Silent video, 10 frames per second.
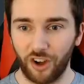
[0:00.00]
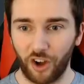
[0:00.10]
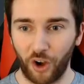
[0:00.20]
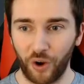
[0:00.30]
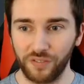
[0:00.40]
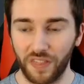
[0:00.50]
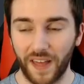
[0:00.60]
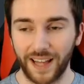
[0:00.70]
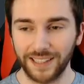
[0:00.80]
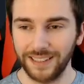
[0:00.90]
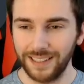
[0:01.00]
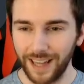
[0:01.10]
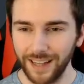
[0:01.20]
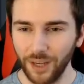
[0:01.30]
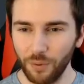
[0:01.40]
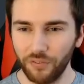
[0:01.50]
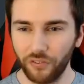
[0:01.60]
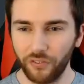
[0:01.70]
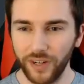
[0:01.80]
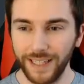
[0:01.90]
over that. So you can get one for
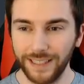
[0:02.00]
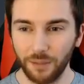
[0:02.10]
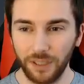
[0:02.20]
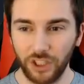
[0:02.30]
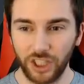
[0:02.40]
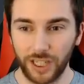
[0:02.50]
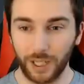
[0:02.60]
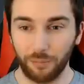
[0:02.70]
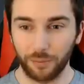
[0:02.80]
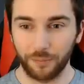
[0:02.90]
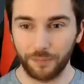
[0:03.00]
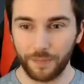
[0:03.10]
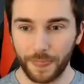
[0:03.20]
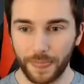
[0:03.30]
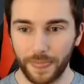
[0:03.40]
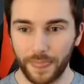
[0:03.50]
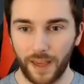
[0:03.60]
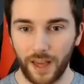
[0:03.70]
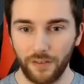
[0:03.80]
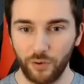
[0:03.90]
reasonably cheap.
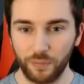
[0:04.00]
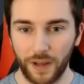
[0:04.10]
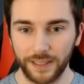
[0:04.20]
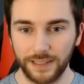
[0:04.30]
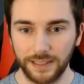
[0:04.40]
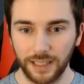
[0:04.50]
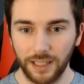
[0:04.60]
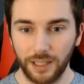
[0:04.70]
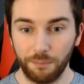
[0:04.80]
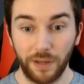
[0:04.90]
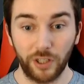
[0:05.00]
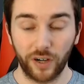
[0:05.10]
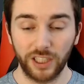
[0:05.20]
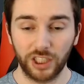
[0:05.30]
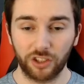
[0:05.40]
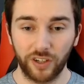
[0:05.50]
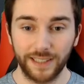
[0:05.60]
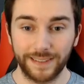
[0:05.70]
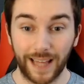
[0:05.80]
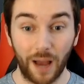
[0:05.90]
Air Force Maxes, mid range 3
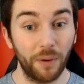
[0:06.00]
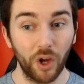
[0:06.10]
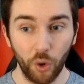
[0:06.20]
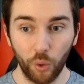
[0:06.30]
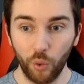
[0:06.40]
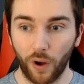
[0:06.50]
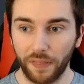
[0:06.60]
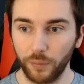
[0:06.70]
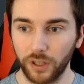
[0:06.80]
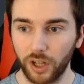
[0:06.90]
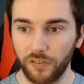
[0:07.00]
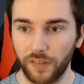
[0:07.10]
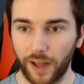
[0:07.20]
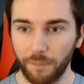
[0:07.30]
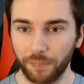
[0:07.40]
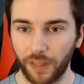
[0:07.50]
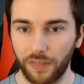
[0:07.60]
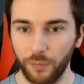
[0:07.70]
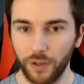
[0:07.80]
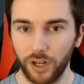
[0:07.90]
and stamina. Ooh, I think we're going to go for that. I
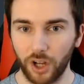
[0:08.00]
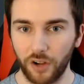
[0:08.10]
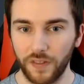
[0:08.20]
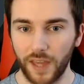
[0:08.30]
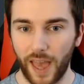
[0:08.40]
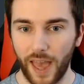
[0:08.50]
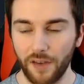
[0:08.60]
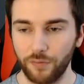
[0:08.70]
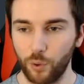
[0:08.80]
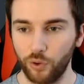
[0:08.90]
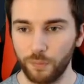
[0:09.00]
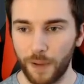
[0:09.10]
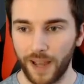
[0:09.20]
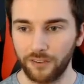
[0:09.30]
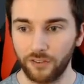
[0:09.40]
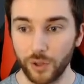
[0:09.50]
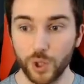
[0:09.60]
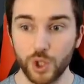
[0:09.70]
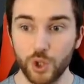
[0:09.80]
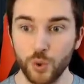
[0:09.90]
think we're going to go for the Air Force Max
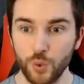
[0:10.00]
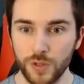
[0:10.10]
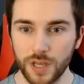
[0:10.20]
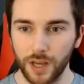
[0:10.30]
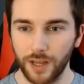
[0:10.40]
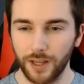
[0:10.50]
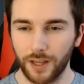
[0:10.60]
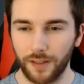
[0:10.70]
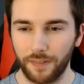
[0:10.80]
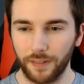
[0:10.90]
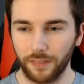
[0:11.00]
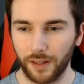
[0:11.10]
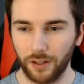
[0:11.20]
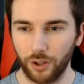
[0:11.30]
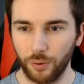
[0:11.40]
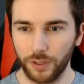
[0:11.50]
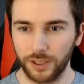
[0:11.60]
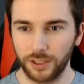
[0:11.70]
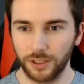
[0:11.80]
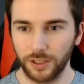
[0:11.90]
2s. I think that'll do
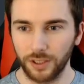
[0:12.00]
us.